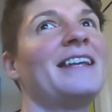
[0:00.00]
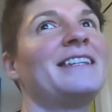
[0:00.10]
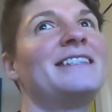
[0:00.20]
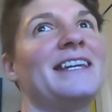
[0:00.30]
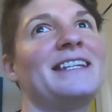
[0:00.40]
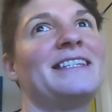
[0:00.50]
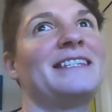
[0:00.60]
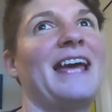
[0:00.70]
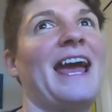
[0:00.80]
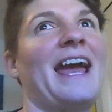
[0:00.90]
did
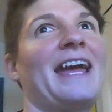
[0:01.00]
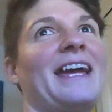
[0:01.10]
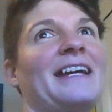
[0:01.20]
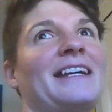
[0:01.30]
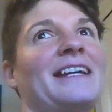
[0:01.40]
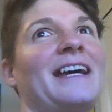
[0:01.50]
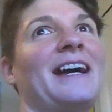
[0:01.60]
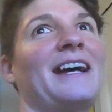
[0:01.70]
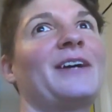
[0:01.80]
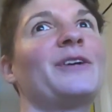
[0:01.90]
say
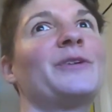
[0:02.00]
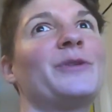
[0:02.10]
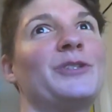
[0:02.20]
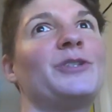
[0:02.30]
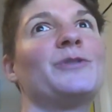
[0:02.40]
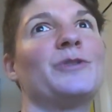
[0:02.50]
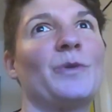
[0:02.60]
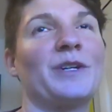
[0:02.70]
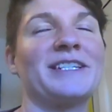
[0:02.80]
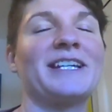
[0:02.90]
uh, use the
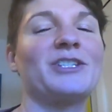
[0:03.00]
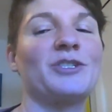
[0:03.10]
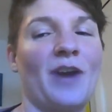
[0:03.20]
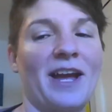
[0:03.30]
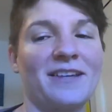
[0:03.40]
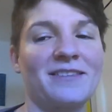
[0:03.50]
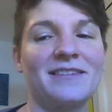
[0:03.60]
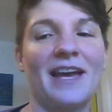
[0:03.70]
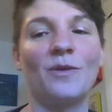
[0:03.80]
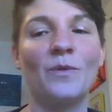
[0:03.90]
words like strengths
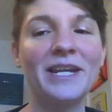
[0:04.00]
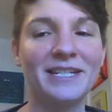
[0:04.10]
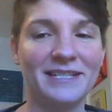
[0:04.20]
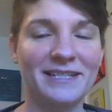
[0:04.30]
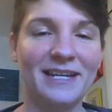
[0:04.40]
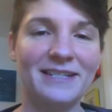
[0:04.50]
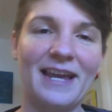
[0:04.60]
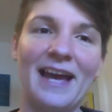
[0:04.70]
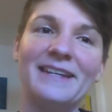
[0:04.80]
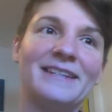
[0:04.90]
and weaknesses,
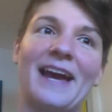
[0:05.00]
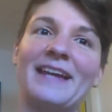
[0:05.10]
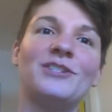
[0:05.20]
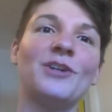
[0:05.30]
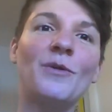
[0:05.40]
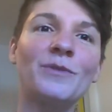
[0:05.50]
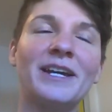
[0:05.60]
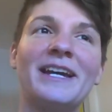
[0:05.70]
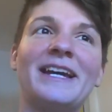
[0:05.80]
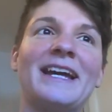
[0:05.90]
and I don't
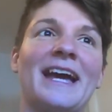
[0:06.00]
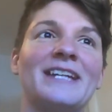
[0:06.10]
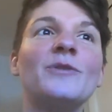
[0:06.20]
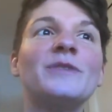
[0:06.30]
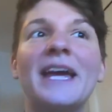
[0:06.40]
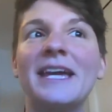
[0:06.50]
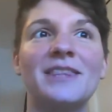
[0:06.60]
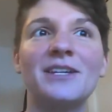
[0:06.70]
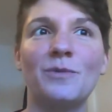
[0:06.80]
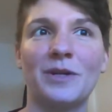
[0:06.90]
I don't like
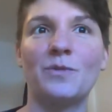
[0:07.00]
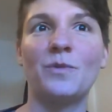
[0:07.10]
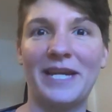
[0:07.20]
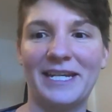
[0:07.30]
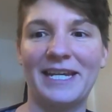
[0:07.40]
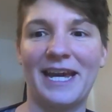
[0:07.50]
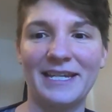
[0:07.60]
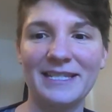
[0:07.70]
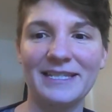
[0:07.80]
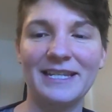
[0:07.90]
the word
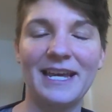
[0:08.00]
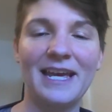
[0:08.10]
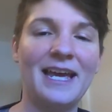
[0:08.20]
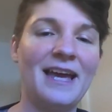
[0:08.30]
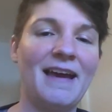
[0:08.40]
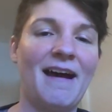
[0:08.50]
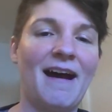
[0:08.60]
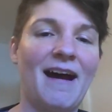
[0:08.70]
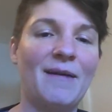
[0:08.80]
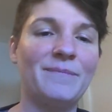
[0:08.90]
weakness
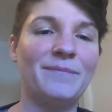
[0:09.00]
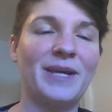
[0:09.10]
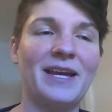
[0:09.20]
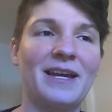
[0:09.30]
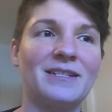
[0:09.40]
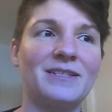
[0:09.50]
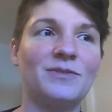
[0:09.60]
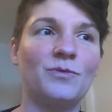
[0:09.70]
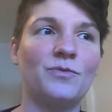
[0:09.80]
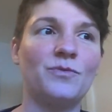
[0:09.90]
um, because
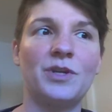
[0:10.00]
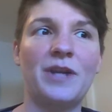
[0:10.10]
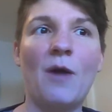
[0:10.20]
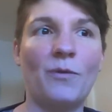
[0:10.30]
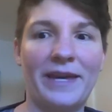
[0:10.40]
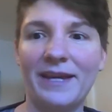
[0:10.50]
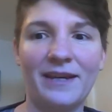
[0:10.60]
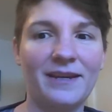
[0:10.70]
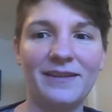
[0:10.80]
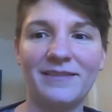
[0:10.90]
you're not
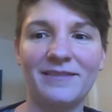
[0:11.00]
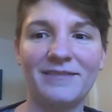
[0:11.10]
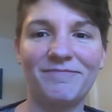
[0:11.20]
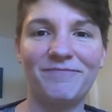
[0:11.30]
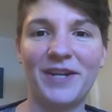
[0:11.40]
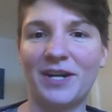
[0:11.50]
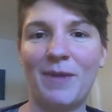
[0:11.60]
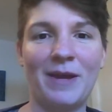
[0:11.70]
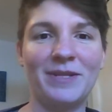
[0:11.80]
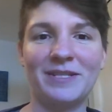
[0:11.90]
weak. There
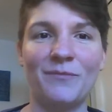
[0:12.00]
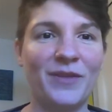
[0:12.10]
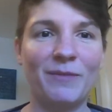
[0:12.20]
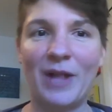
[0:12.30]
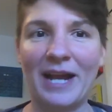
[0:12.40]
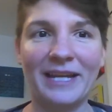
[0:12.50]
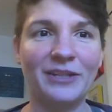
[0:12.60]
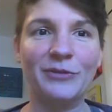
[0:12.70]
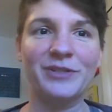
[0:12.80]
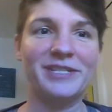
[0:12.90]
might be something blocking
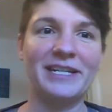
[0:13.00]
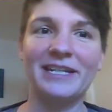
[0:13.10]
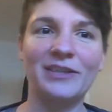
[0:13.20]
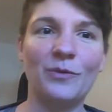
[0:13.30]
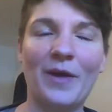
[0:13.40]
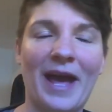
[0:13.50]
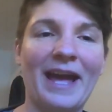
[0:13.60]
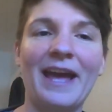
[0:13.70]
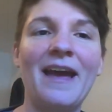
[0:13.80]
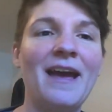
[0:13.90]
you or standing in the
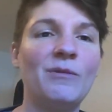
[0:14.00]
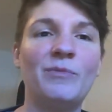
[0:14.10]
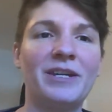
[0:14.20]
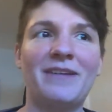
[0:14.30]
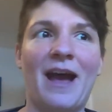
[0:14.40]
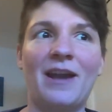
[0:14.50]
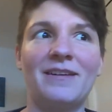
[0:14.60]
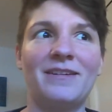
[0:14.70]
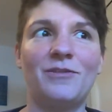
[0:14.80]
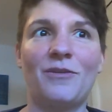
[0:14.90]
way, but you're not,
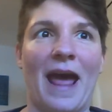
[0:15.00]
you don't